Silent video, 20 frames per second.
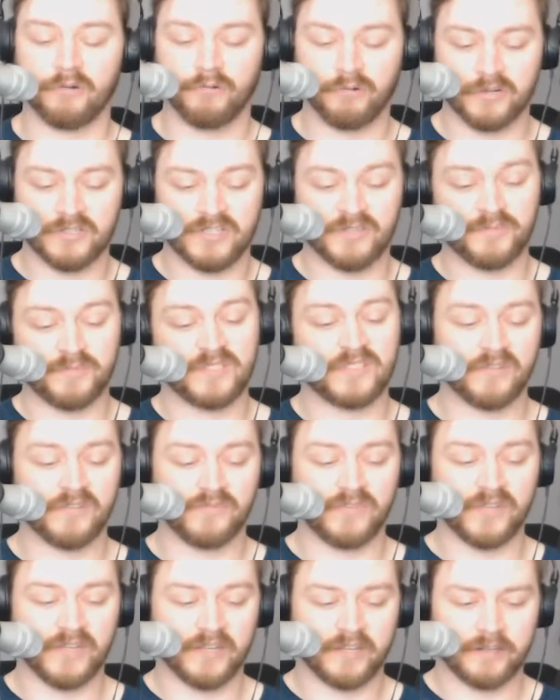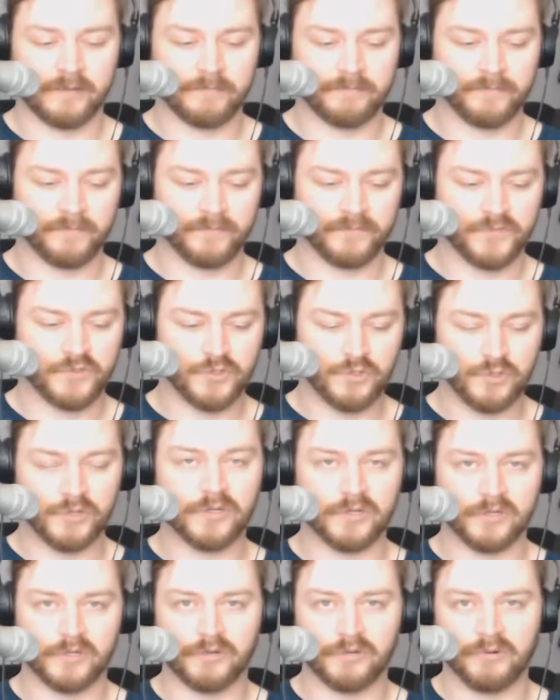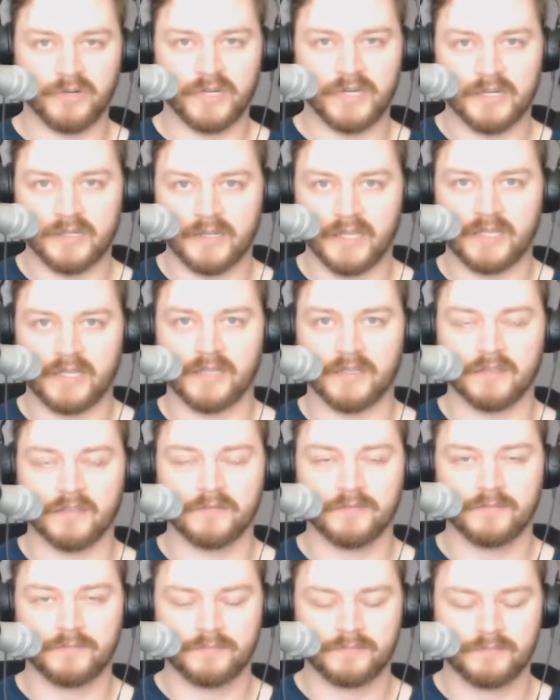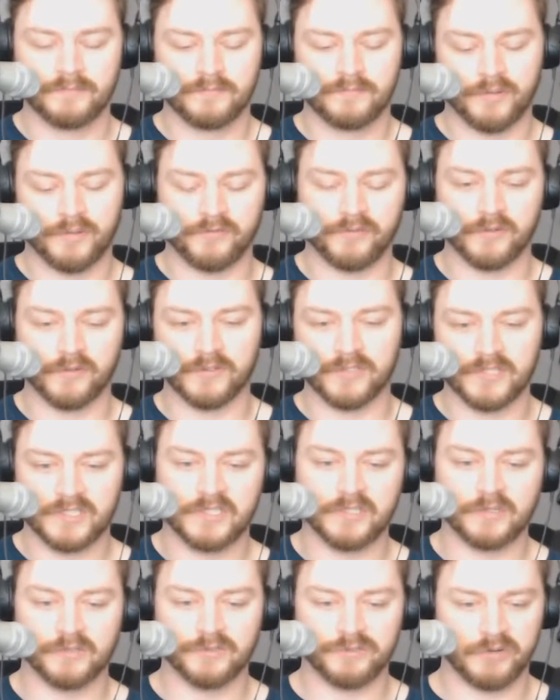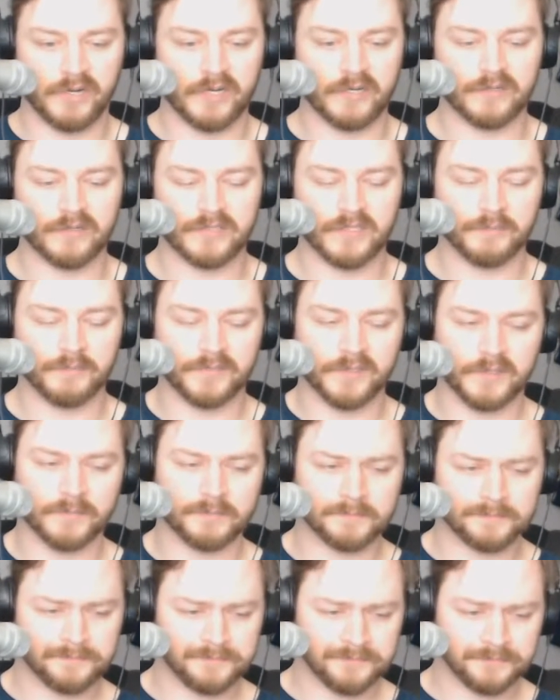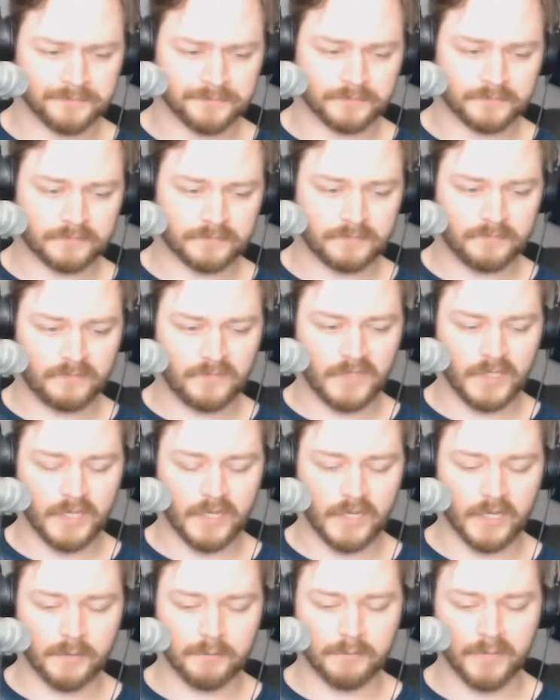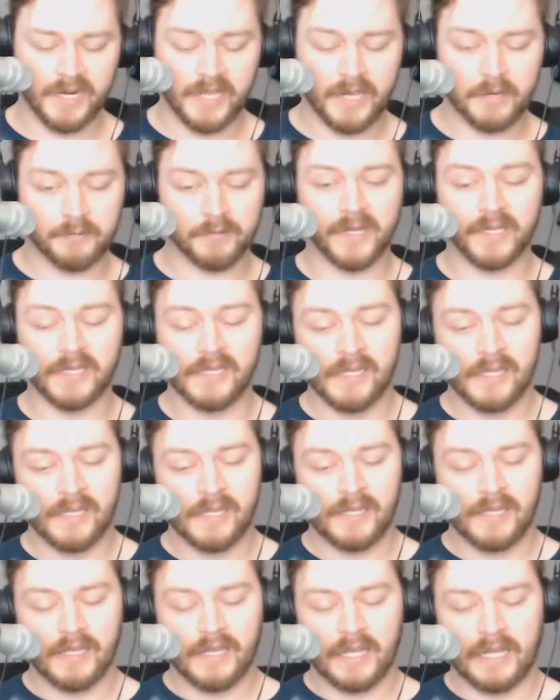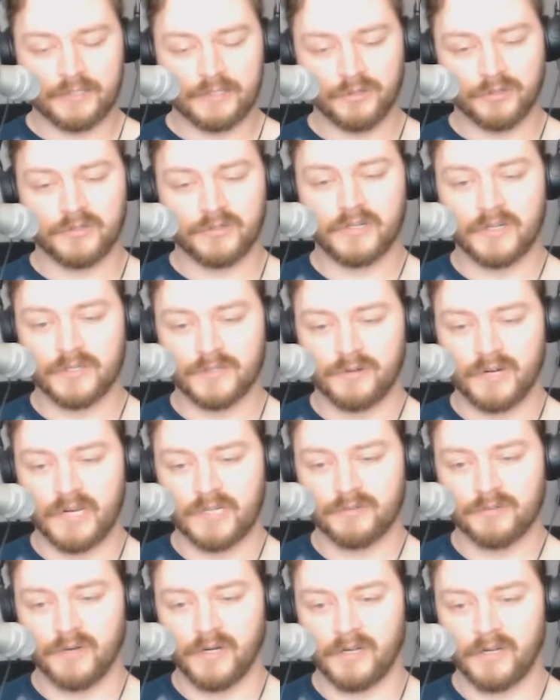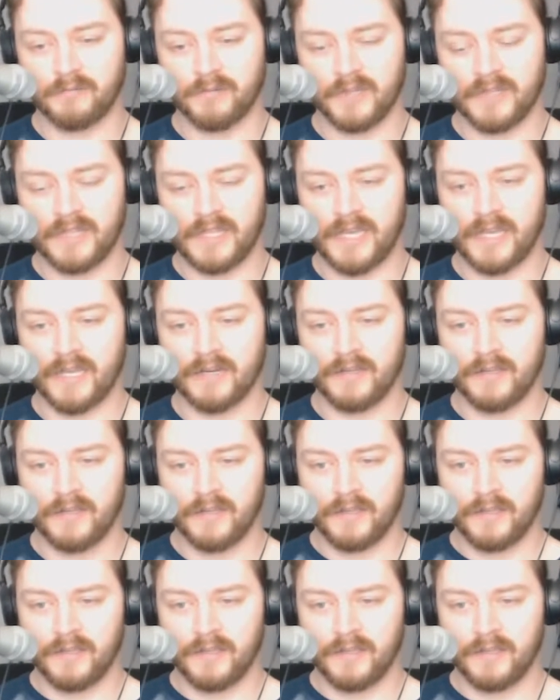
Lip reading: or a specific 2-year degree in like a preferred skill trade or something. But anyway, I told her I was graduating with that